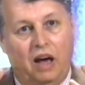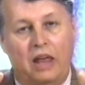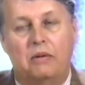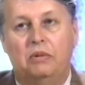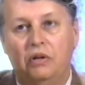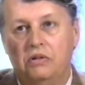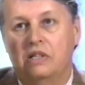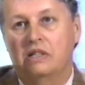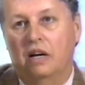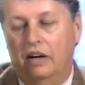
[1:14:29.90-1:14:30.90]
And the
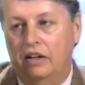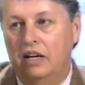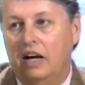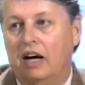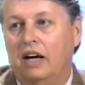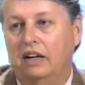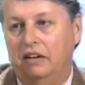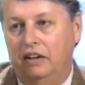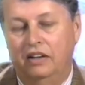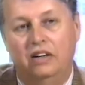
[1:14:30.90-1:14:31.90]
muses are
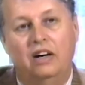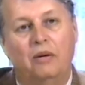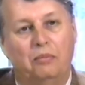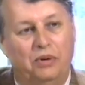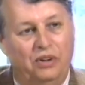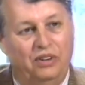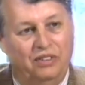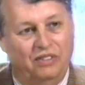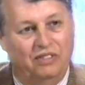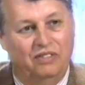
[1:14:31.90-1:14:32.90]
nine in number.
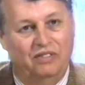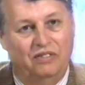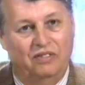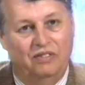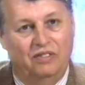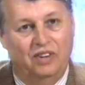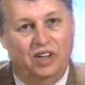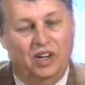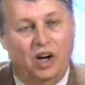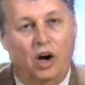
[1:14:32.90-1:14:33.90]

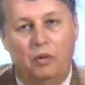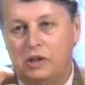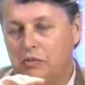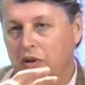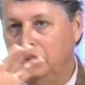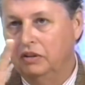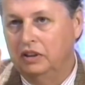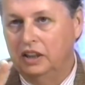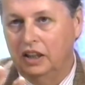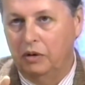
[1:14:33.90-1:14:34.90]
Always when you're
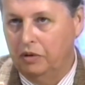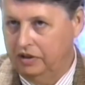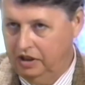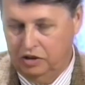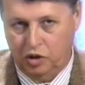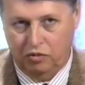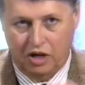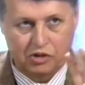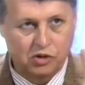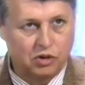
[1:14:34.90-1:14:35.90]
dealing with a
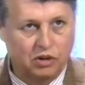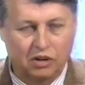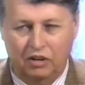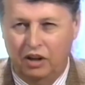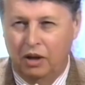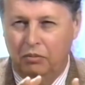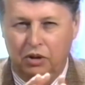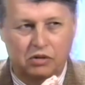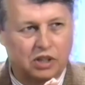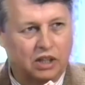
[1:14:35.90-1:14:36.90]
terrestrial
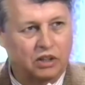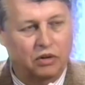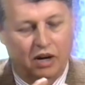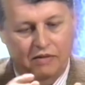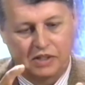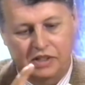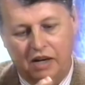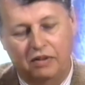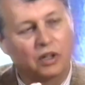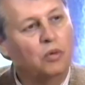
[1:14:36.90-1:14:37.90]
music, you have a
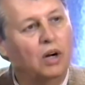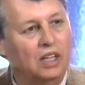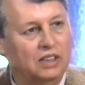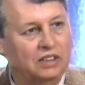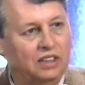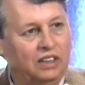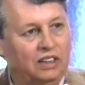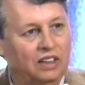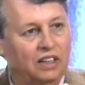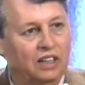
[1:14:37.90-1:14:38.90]
seven quality,
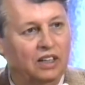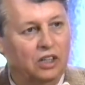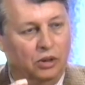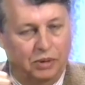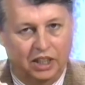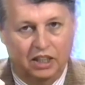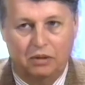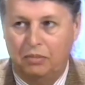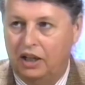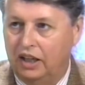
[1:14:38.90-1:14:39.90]

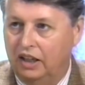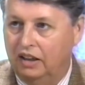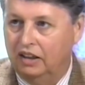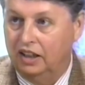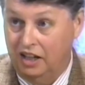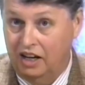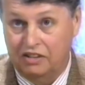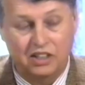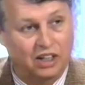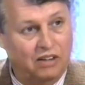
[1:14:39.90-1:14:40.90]
culminated by an
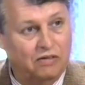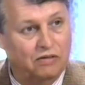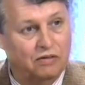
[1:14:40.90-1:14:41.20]
octave,